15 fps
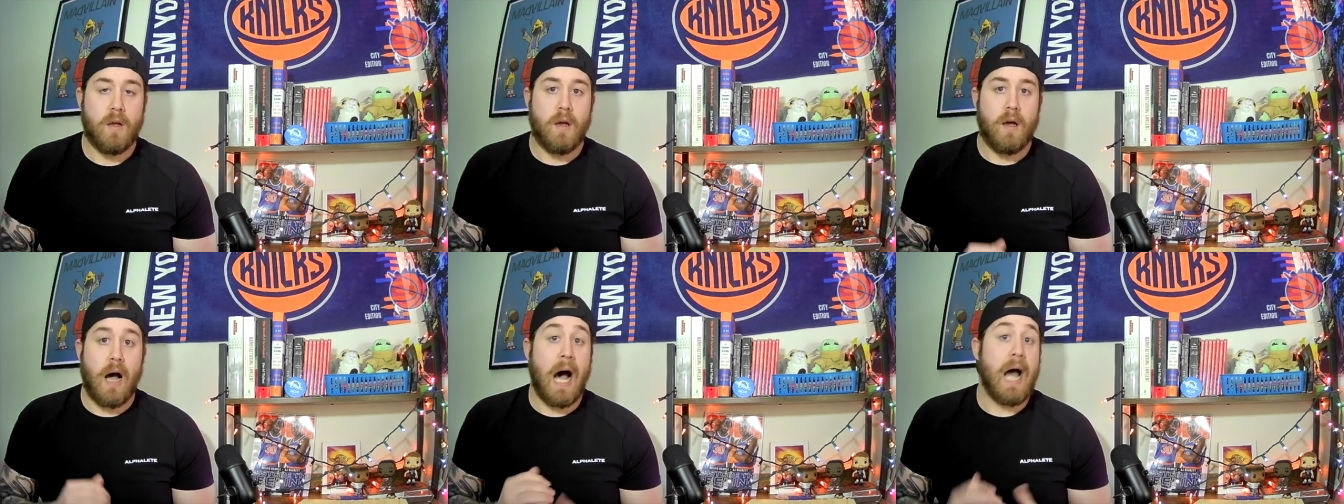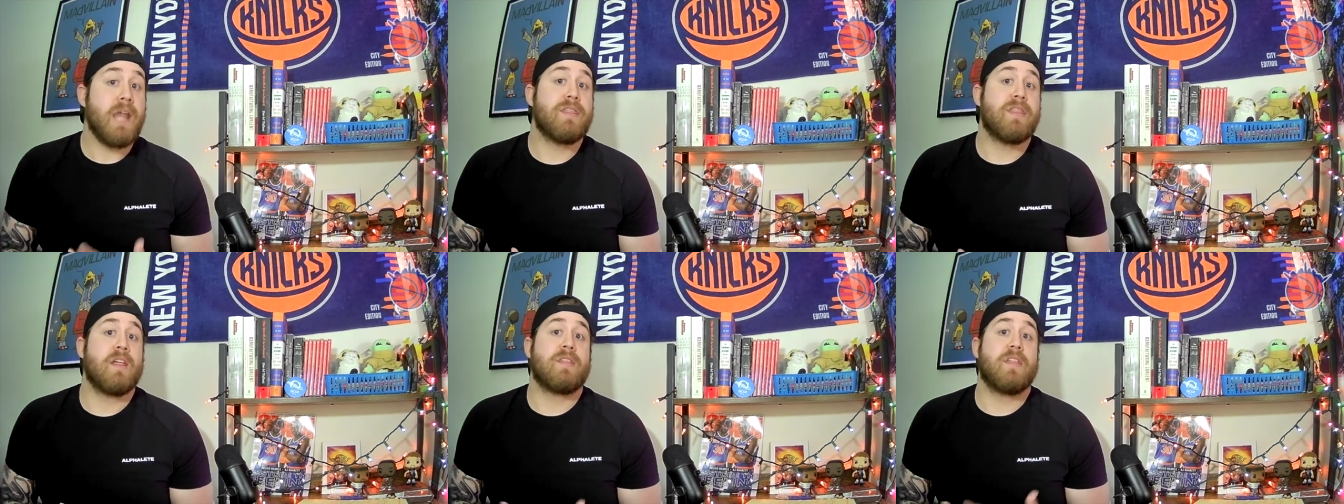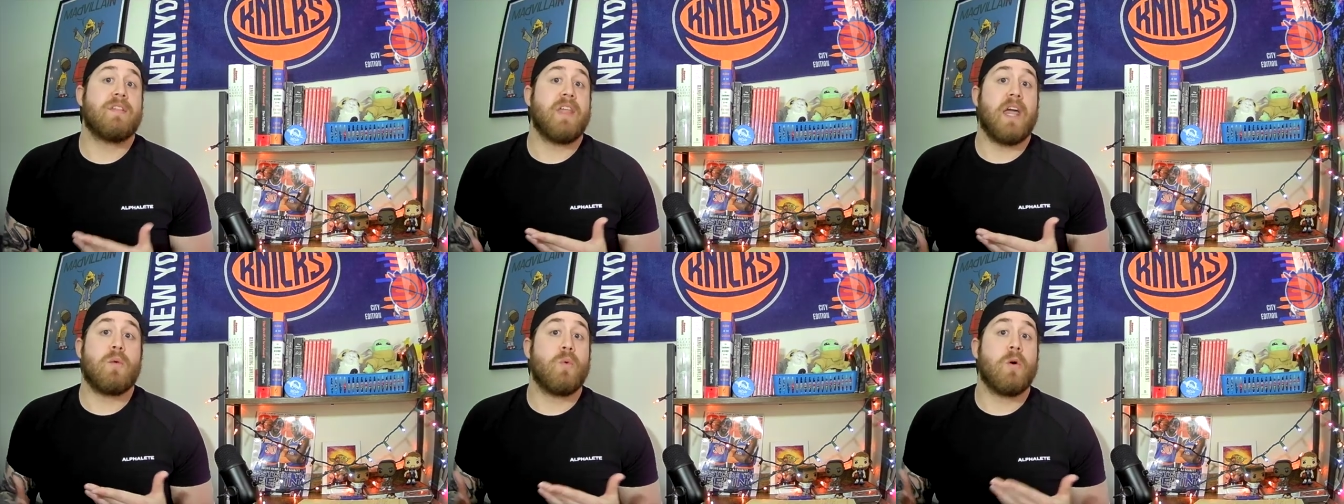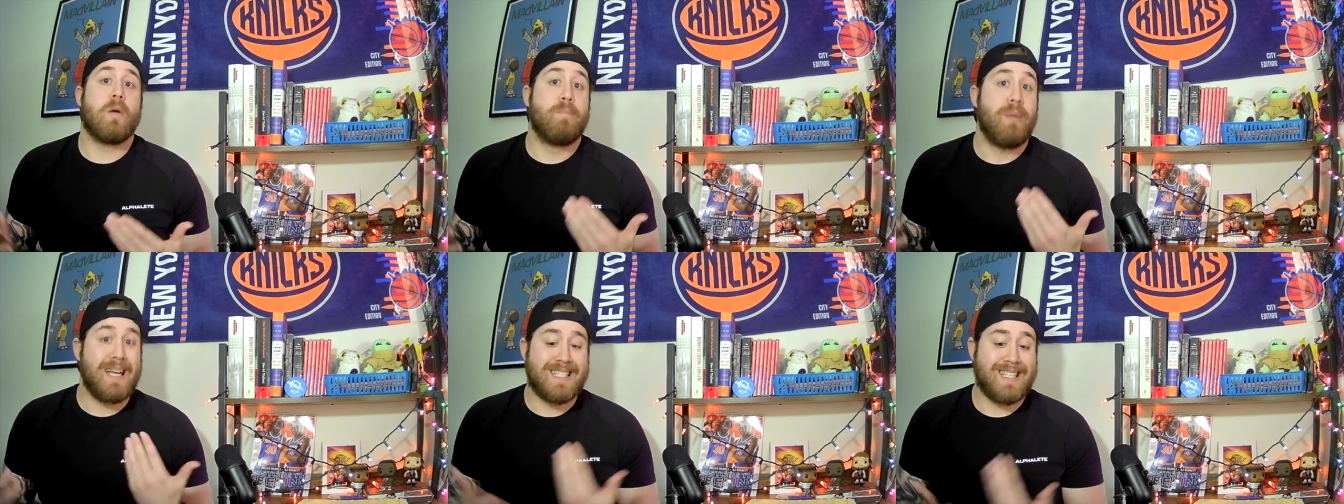I think that they'd
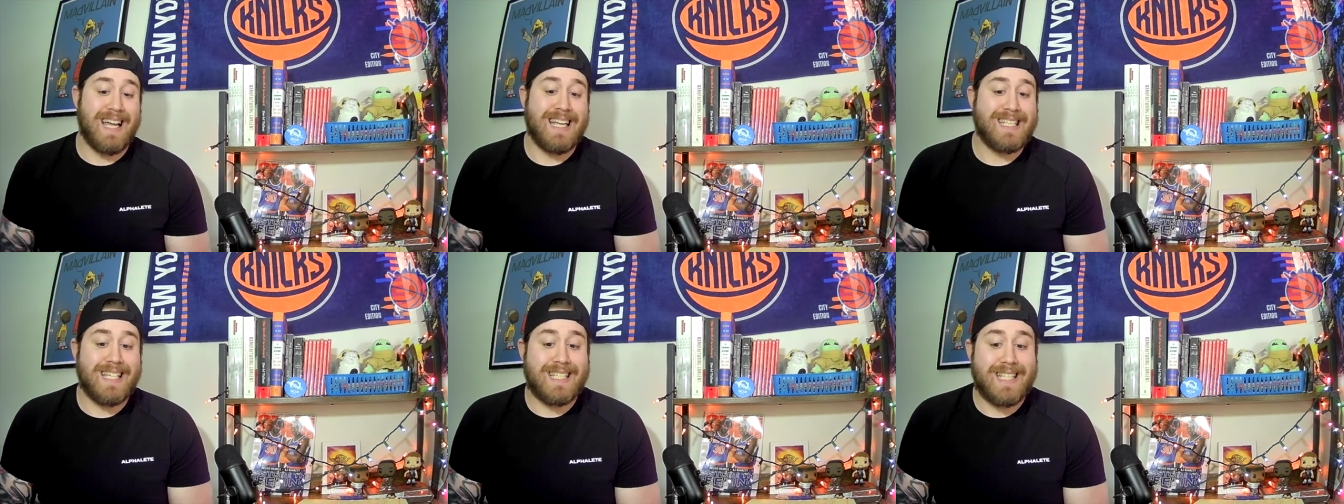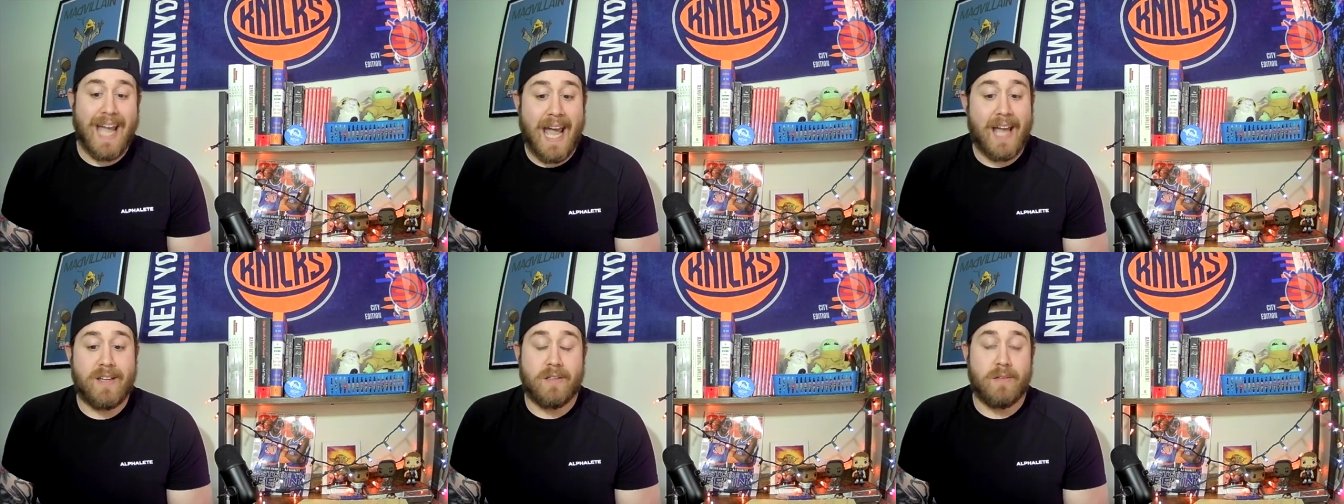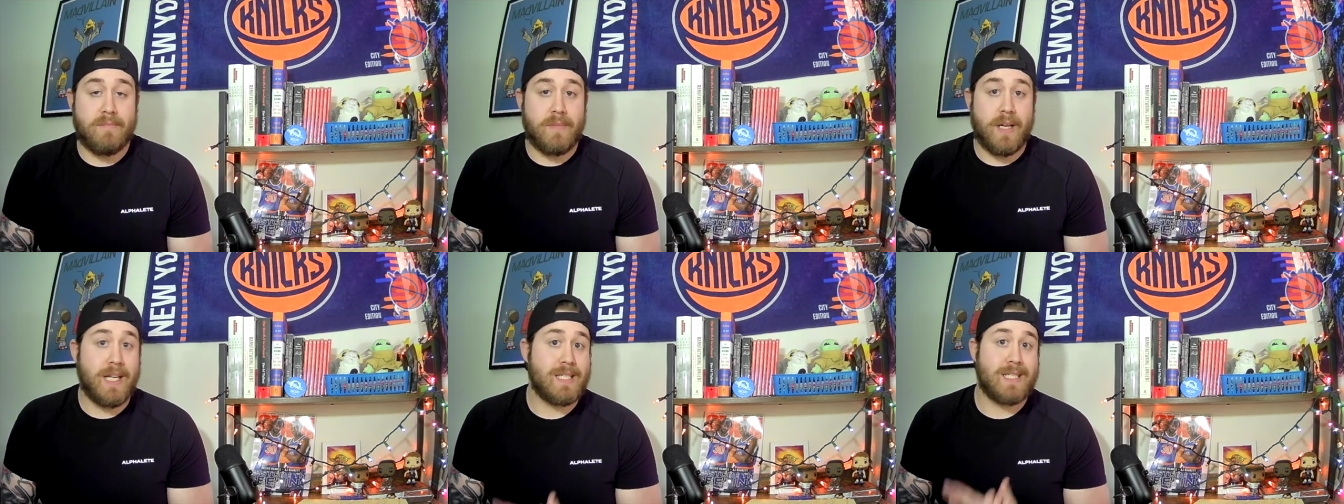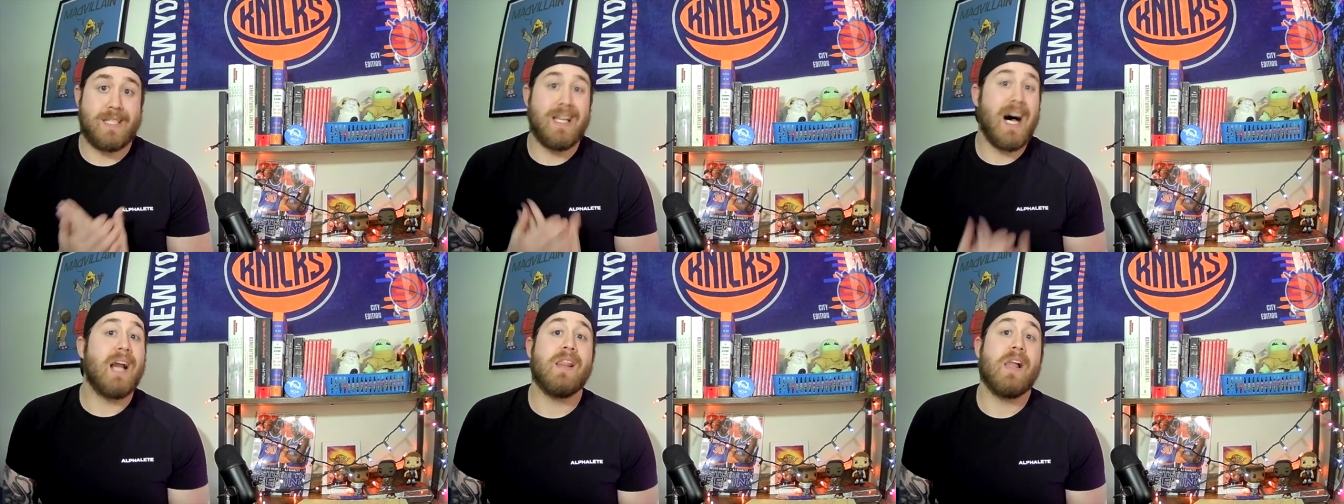work best as a tandem. It's
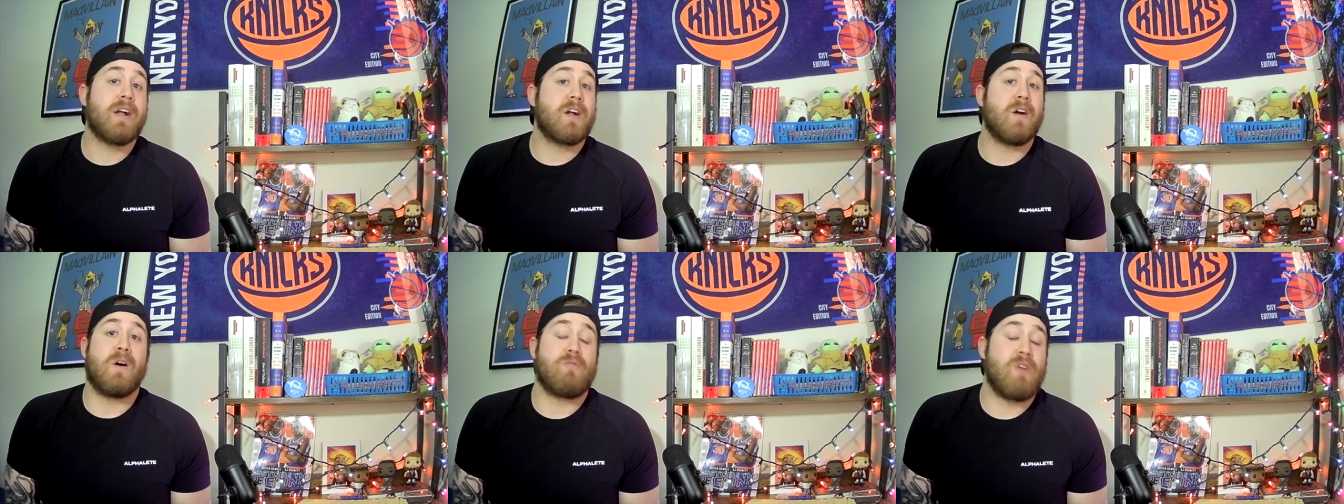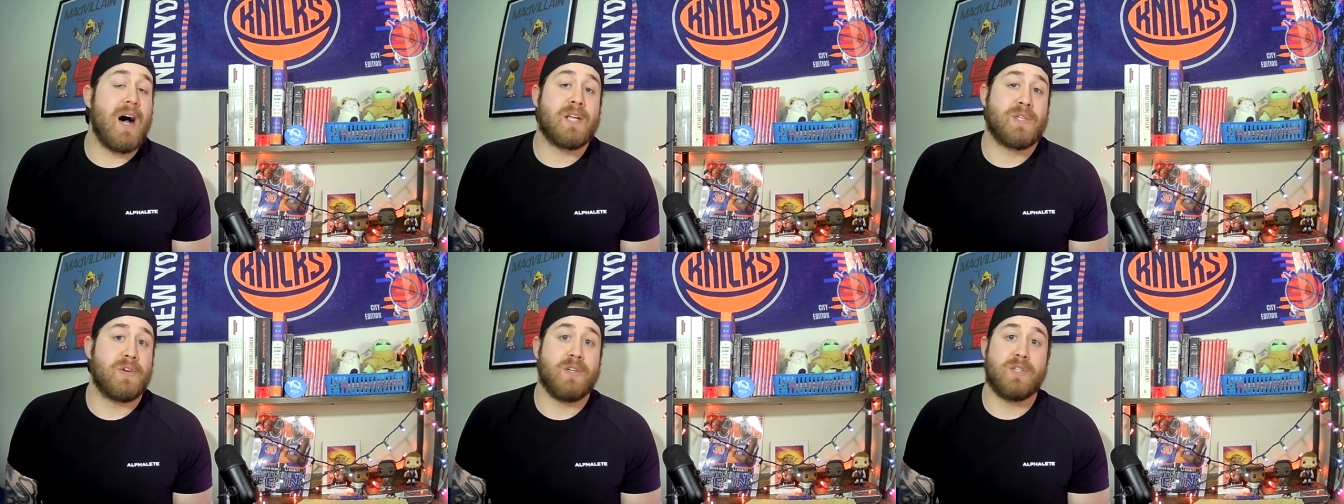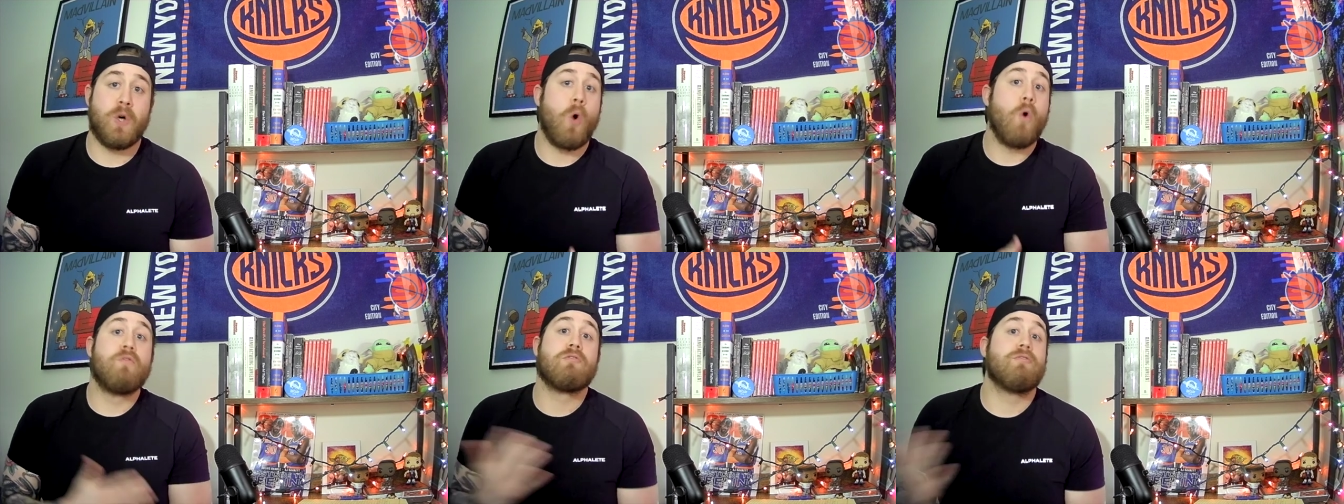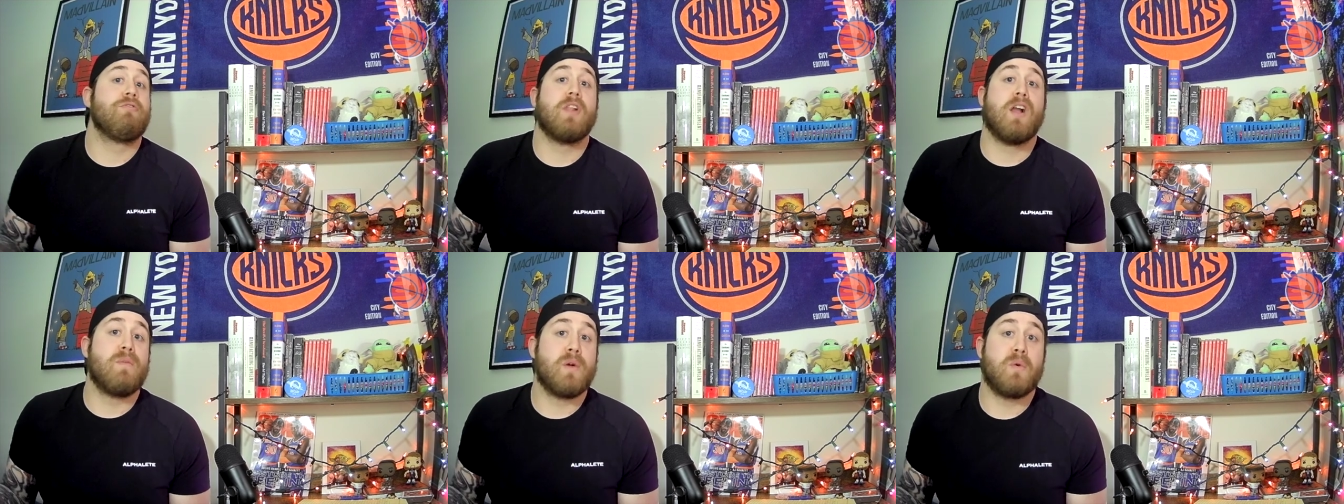not like our roster is
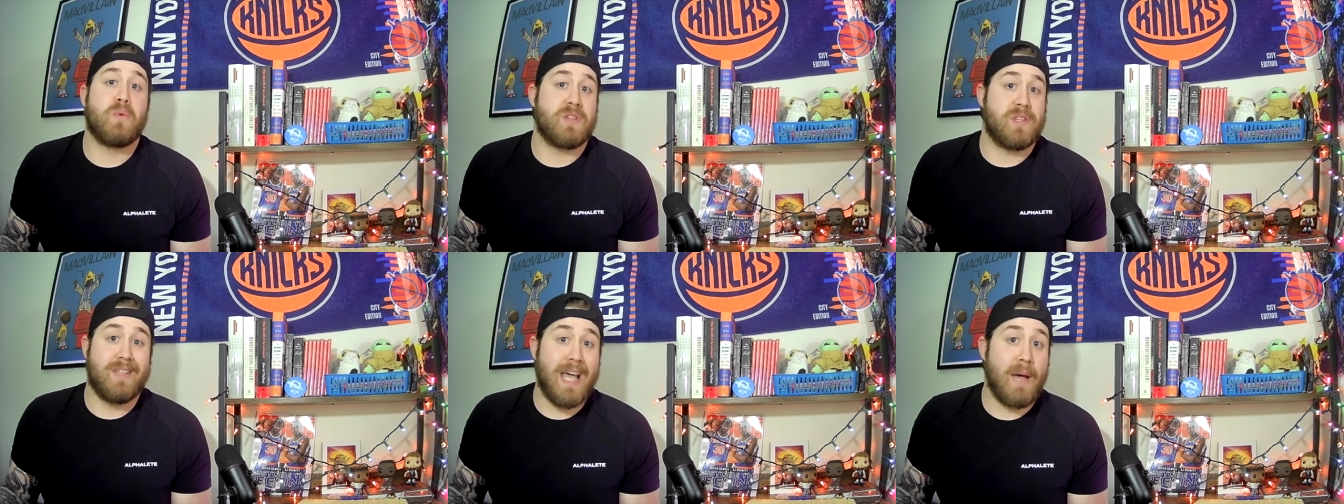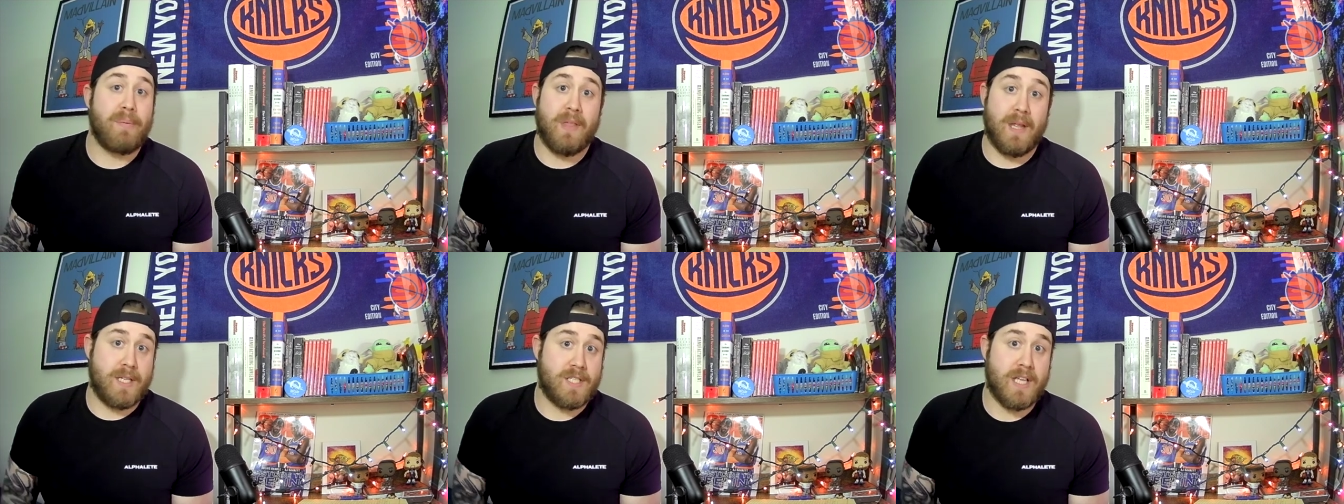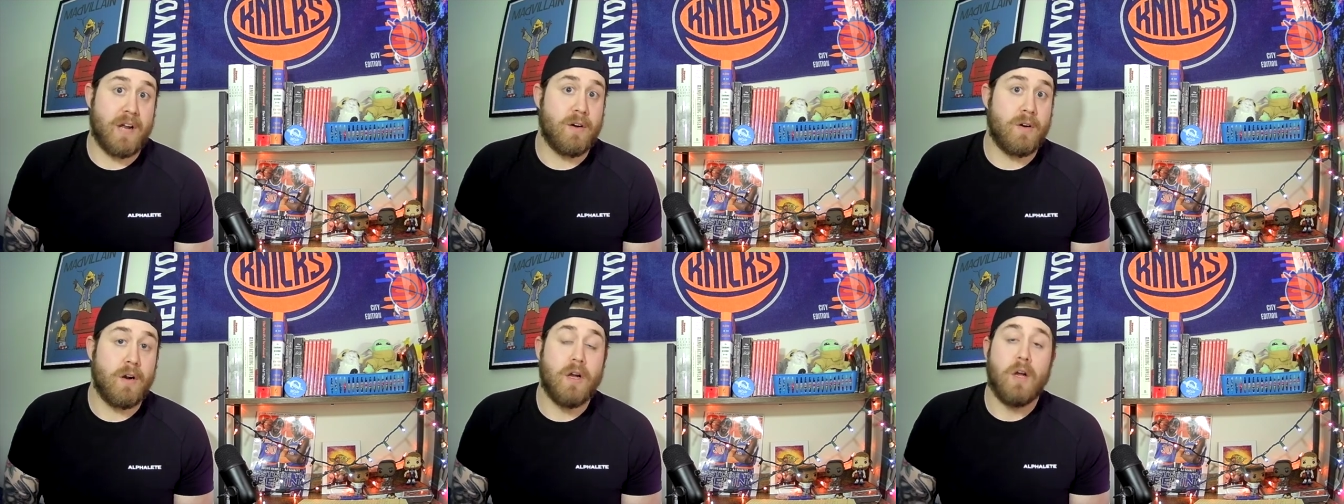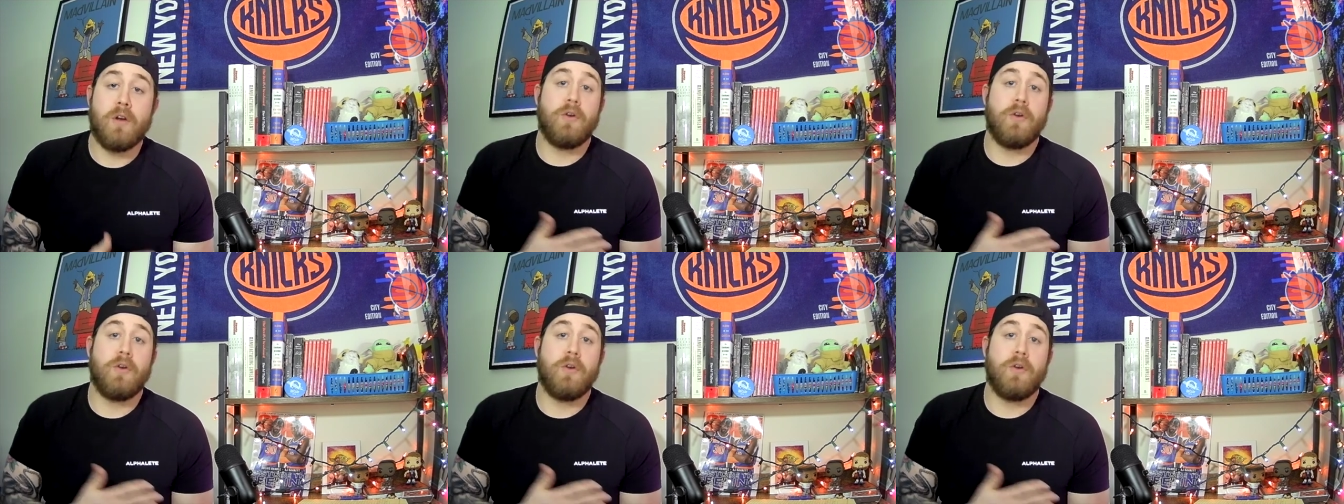overflowing with depth at center.